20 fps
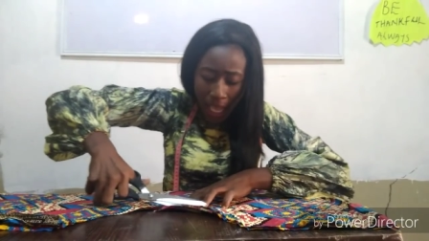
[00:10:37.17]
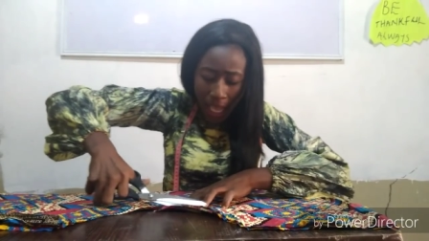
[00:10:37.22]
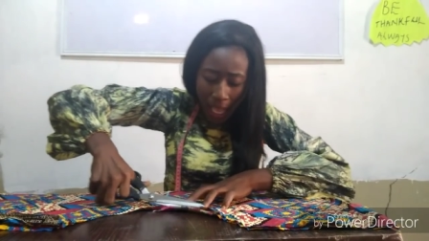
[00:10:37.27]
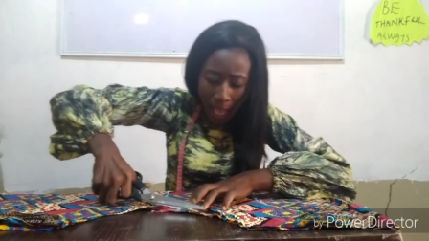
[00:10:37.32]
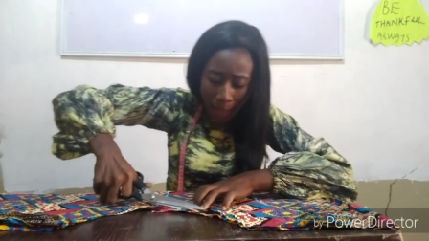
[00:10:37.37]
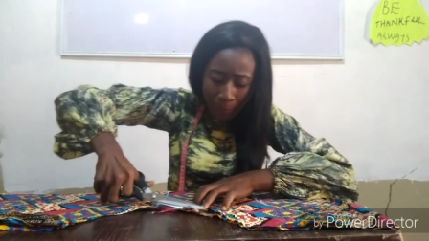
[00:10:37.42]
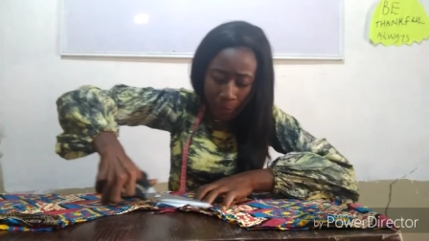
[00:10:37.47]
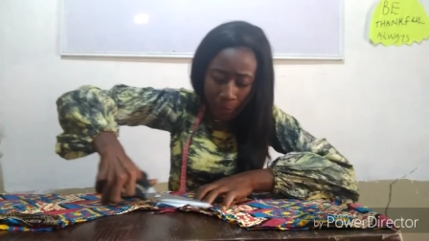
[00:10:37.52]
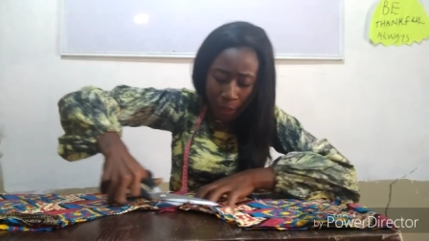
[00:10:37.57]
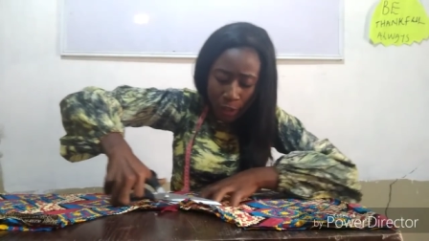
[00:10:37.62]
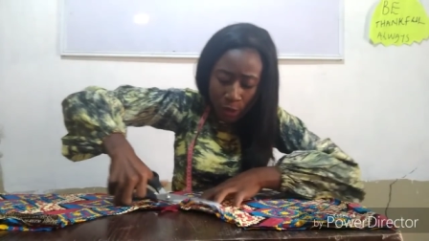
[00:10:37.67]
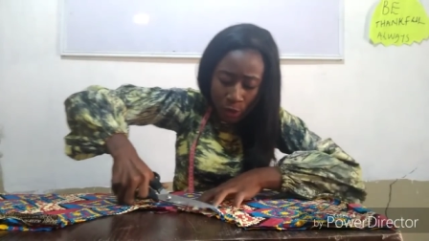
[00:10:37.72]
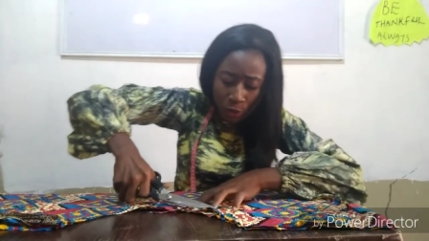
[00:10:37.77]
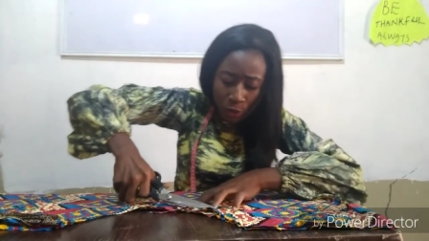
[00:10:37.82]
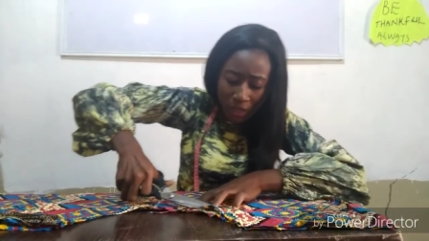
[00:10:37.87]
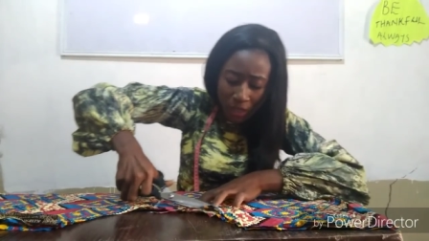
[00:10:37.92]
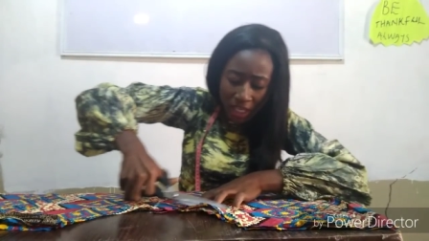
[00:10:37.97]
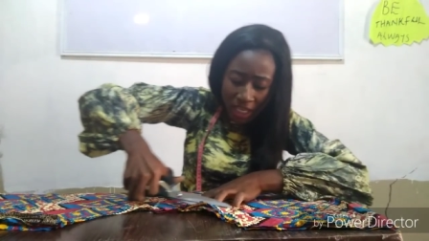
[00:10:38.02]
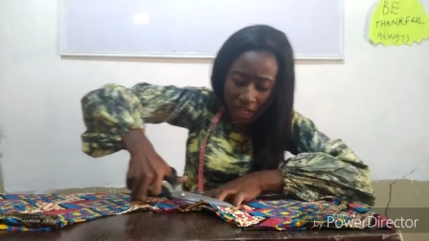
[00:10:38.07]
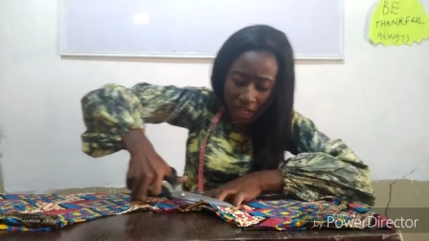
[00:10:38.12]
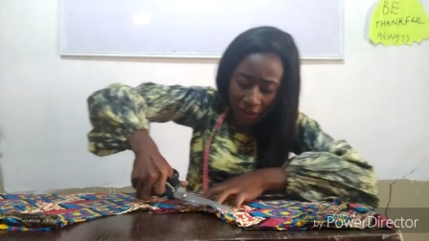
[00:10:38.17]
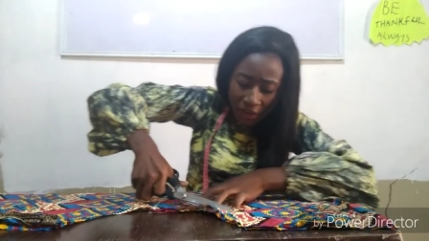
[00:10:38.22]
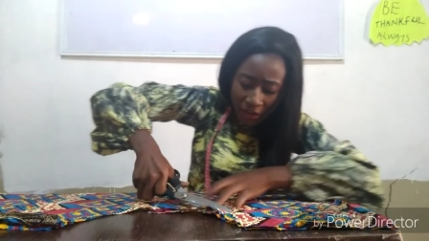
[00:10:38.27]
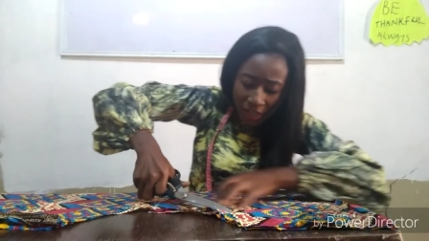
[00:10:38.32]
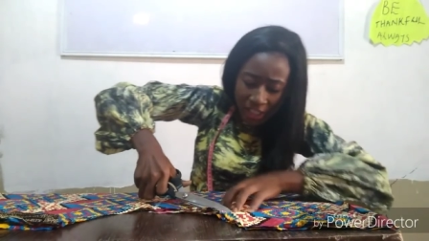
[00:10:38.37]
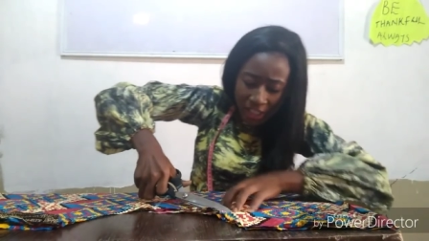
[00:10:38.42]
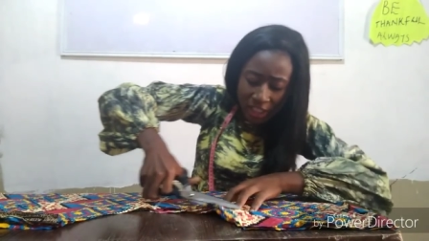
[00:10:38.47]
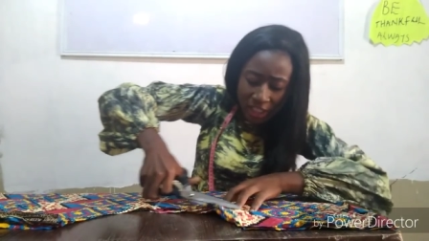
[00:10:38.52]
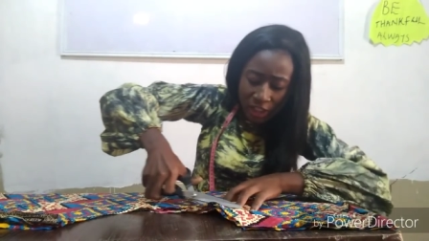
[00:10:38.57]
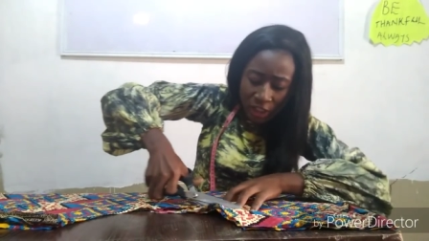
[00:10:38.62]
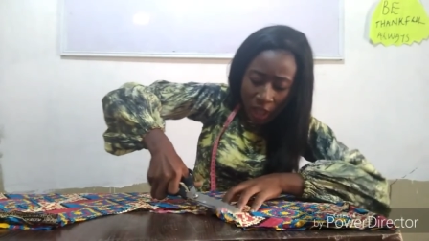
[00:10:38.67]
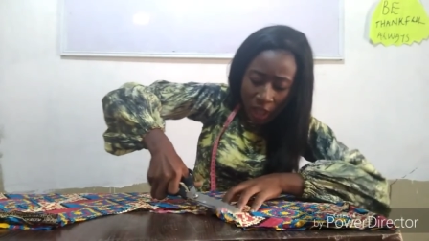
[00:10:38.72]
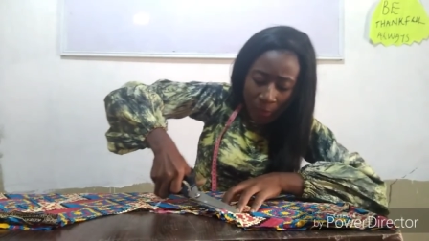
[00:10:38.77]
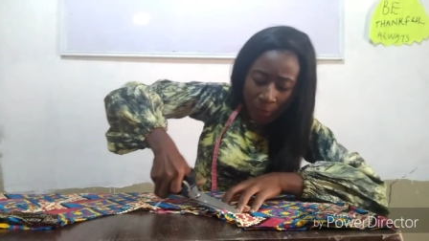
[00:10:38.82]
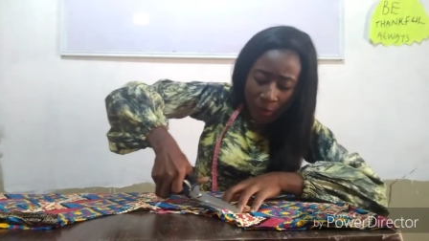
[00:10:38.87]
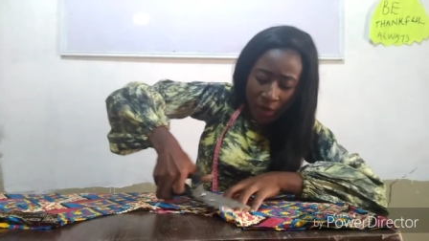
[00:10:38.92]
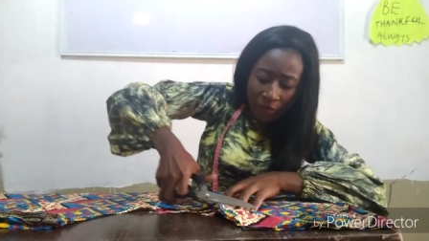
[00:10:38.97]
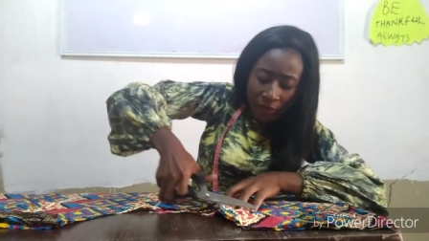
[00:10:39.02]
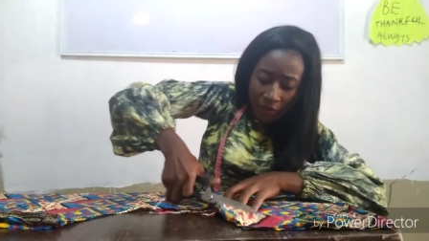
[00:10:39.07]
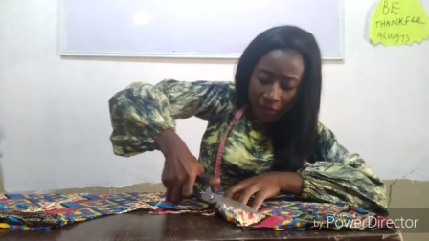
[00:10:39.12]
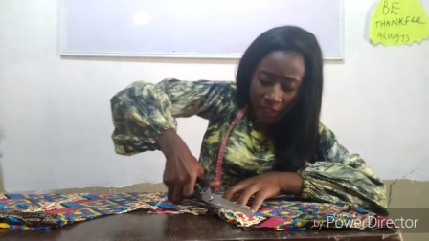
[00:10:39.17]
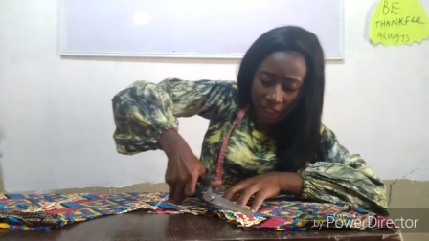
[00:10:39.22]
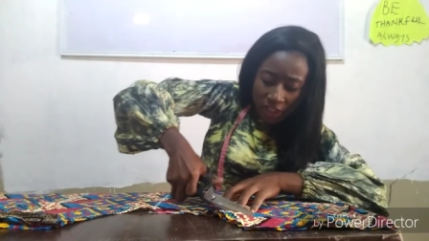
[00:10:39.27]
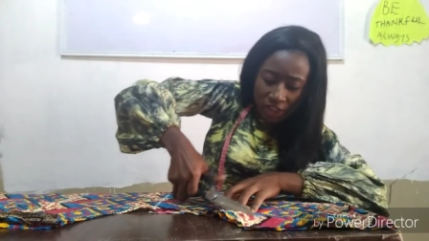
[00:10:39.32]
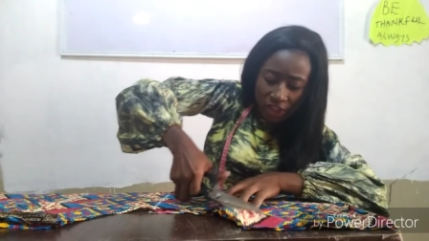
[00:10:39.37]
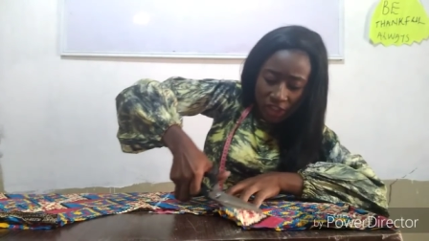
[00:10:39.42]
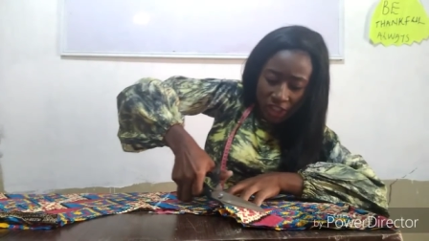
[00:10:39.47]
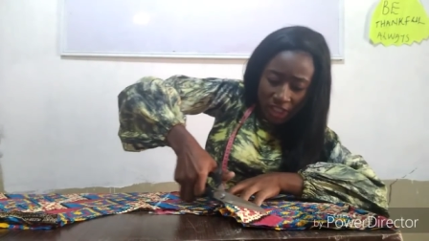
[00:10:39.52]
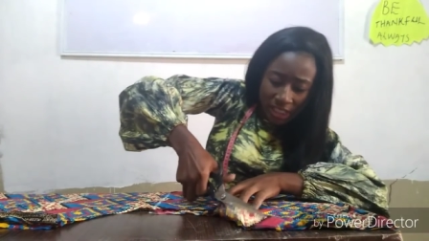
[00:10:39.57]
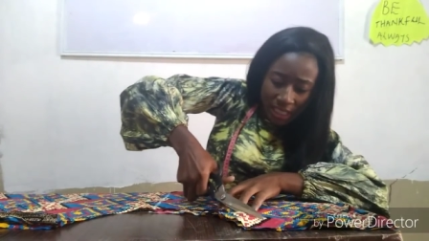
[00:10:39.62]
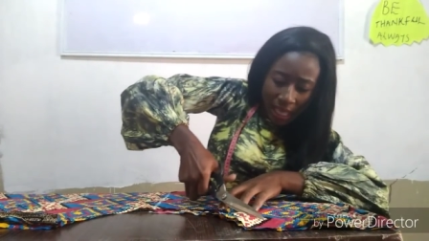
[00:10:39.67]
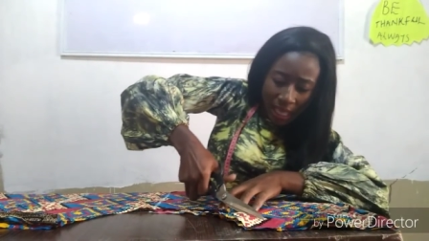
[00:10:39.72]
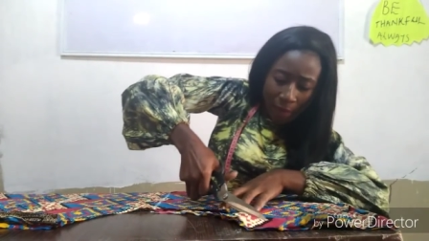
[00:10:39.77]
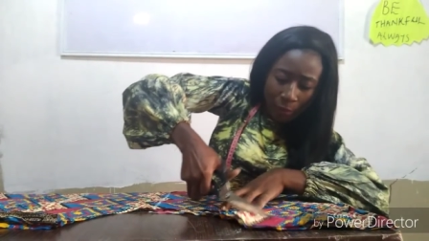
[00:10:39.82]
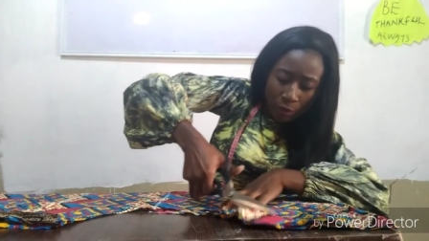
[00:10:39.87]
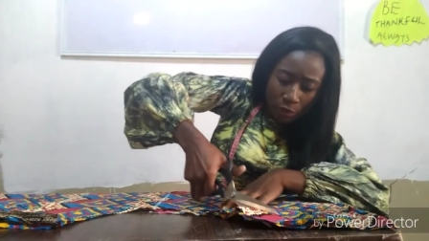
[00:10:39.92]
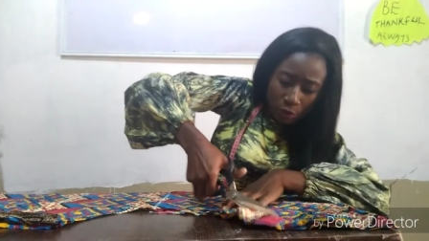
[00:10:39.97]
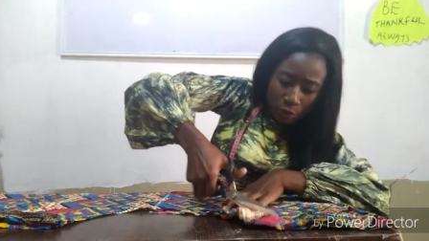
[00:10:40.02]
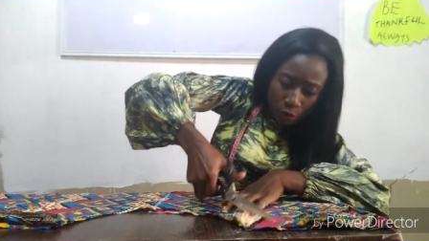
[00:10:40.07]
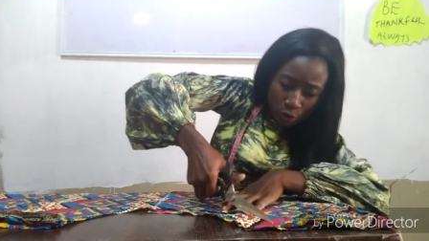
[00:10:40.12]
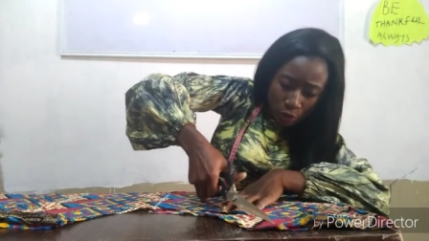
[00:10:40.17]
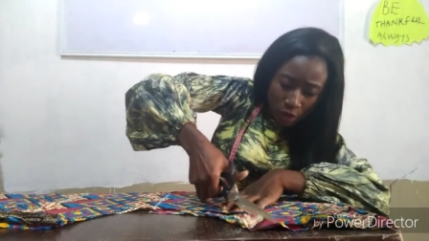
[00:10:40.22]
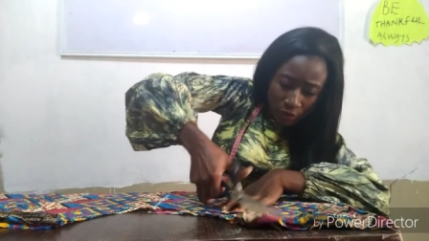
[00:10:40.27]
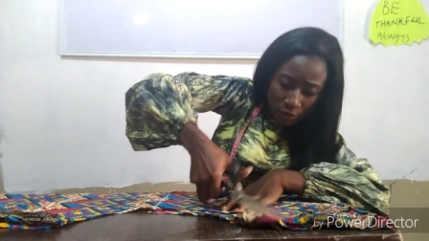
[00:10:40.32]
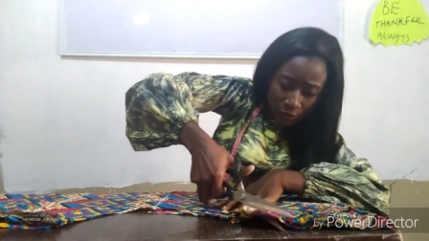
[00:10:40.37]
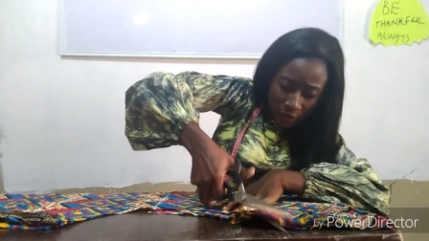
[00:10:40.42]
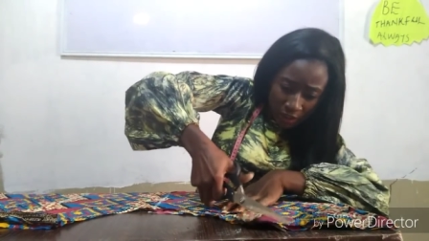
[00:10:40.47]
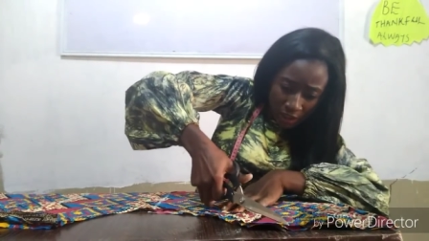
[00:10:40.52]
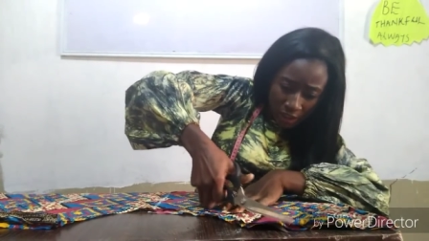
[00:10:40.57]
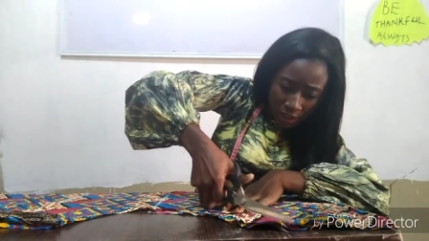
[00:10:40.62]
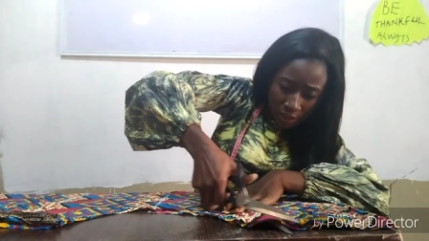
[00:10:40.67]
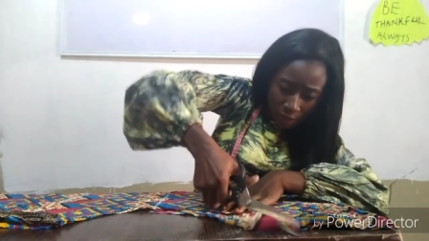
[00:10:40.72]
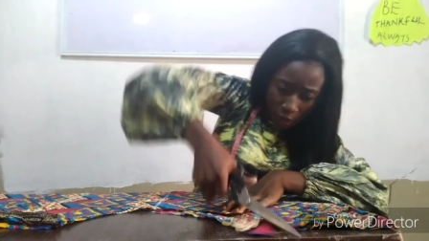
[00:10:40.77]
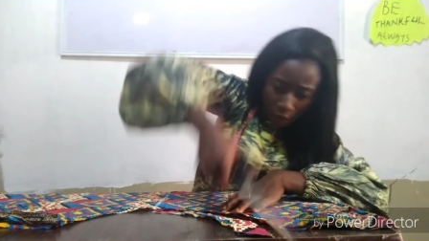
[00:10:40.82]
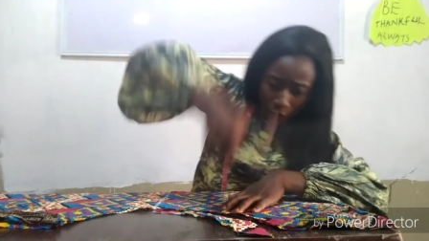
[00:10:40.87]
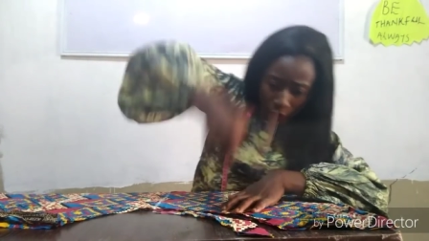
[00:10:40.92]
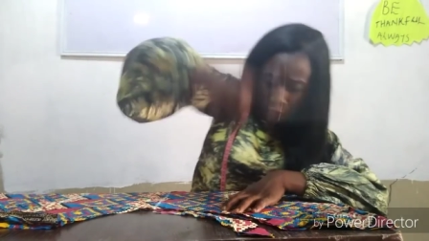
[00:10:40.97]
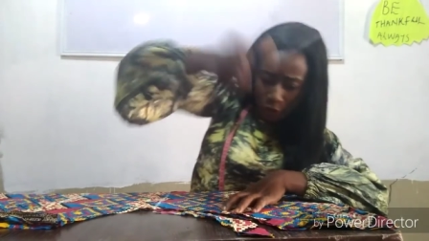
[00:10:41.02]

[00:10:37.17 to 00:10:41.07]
I'm going to increase the number of inches I want to use for this off